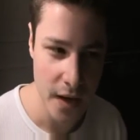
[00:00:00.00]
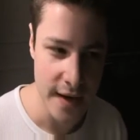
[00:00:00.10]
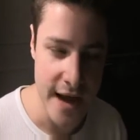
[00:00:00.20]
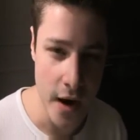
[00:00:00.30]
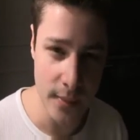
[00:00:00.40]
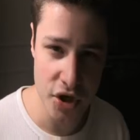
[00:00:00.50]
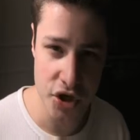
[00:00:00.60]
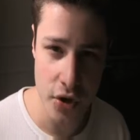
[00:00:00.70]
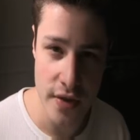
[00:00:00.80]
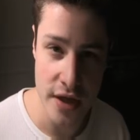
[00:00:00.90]
Now, I'm going to
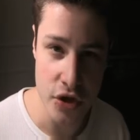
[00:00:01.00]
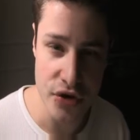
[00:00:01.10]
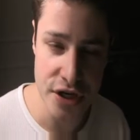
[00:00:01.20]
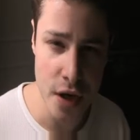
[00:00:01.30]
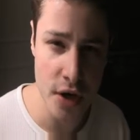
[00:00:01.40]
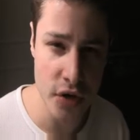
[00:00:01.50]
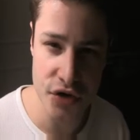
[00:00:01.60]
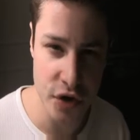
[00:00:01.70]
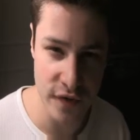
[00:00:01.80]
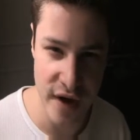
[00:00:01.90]
show you that you did not
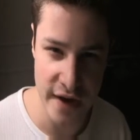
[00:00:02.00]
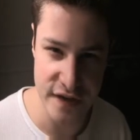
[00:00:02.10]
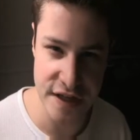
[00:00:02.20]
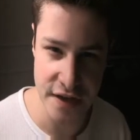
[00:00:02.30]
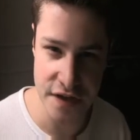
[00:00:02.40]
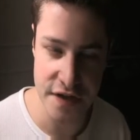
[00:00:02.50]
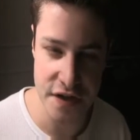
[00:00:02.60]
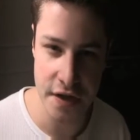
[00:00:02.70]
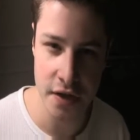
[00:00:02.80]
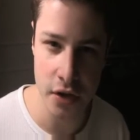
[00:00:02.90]
use your five senses
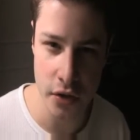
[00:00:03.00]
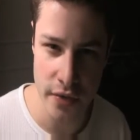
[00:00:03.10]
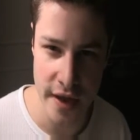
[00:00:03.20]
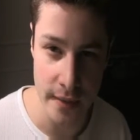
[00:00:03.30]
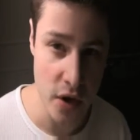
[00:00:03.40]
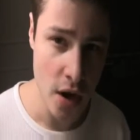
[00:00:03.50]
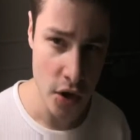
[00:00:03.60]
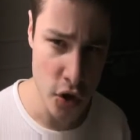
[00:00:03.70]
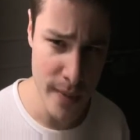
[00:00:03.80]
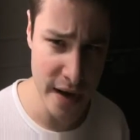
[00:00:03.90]
to conclude that.
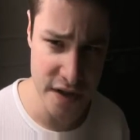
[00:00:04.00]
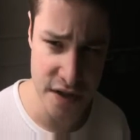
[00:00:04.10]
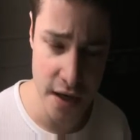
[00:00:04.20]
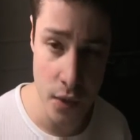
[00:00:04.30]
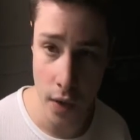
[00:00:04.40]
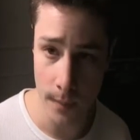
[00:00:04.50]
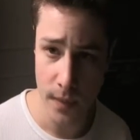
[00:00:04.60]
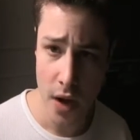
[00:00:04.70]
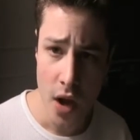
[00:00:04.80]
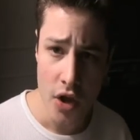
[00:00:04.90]
You might say, well,
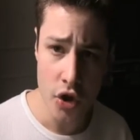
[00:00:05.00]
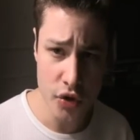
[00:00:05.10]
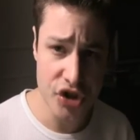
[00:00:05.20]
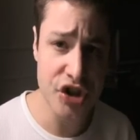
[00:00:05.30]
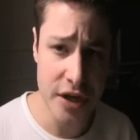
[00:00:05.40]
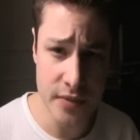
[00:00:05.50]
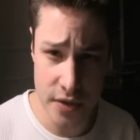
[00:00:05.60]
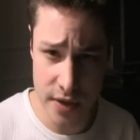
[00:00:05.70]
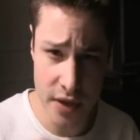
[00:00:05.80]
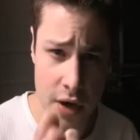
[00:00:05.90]
you seem
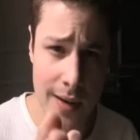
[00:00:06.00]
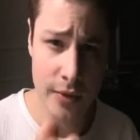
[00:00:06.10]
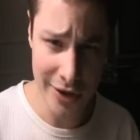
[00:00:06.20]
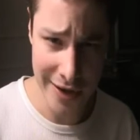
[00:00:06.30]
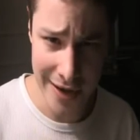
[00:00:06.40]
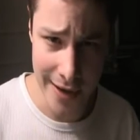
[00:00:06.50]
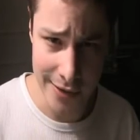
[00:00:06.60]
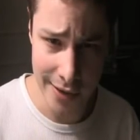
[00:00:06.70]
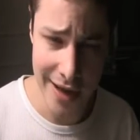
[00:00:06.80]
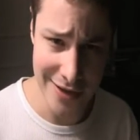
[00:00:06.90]
to be, I'm looking at
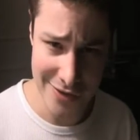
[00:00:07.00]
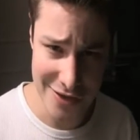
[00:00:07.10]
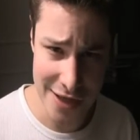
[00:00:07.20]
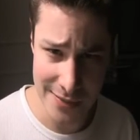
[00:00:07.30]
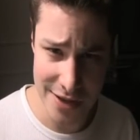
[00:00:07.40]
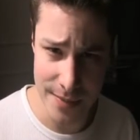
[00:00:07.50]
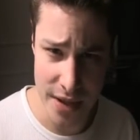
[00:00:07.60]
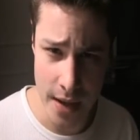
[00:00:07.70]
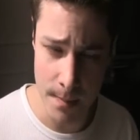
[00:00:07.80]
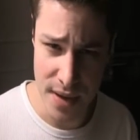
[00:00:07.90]
you, and you seem to
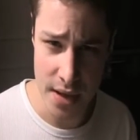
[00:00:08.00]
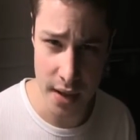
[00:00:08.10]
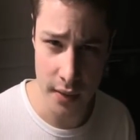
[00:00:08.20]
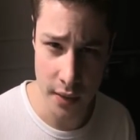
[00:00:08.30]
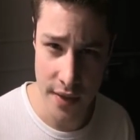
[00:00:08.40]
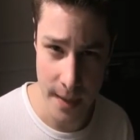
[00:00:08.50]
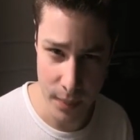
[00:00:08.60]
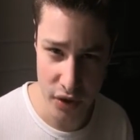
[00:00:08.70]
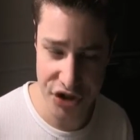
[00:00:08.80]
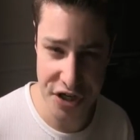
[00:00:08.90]
be a being that
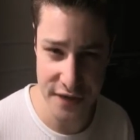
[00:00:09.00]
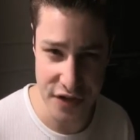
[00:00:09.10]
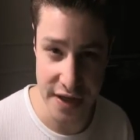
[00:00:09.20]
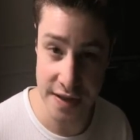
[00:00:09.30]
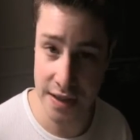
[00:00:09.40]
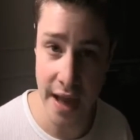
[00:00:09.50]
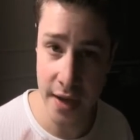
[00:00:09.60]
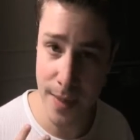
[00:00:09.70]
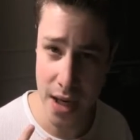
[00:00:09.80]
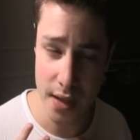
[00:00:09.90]
perceives things
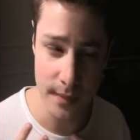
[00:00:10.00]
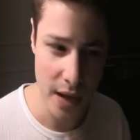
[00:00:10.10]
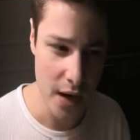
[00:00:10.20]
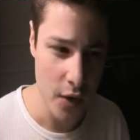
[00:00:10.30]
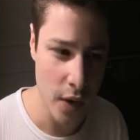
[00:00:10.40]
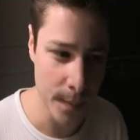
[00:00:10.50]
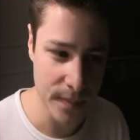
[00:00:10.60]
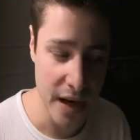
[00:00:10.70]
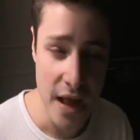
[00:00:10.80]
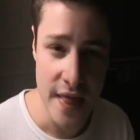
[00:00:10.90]
like me.
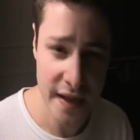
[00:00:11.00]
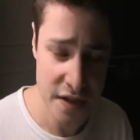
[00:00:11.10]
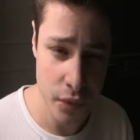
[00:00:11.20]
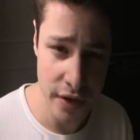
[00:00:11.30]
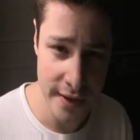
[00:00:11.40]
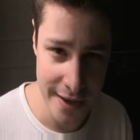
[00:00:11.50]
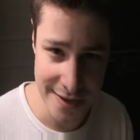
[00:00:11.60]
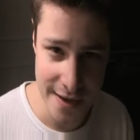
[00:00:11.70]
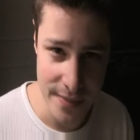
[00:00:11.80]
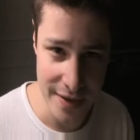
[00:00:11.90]
Well, that's really not
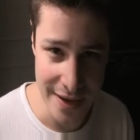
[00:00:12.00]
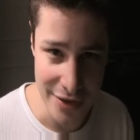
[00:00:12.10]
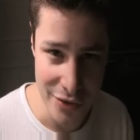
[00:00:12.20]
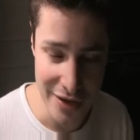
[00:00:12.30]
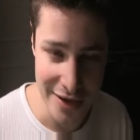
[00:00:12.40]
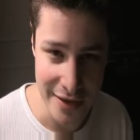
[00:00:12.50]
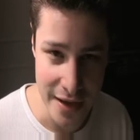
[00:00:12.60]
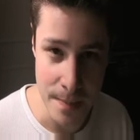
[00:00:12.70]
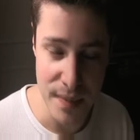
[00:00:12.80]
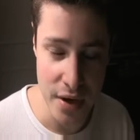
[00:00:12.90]
something that you can
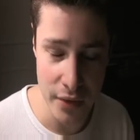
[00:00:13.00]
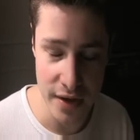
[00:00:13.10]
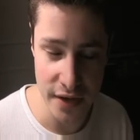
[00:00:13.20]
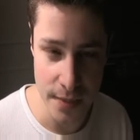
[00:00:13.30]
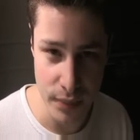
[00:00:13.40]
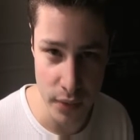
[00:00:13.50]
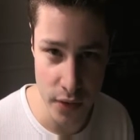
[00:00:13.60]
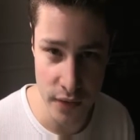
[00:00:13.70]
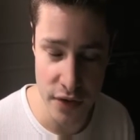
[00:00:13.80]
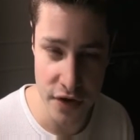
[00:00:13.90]
empirically
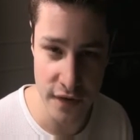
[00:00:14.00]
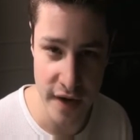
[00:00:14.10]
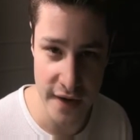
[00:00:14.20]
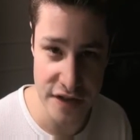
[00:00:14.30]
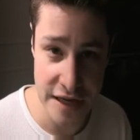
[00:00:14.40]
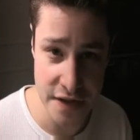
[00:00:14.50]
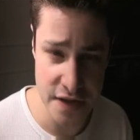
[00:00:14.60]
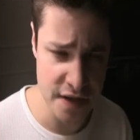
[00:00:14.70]
prove with your five senses.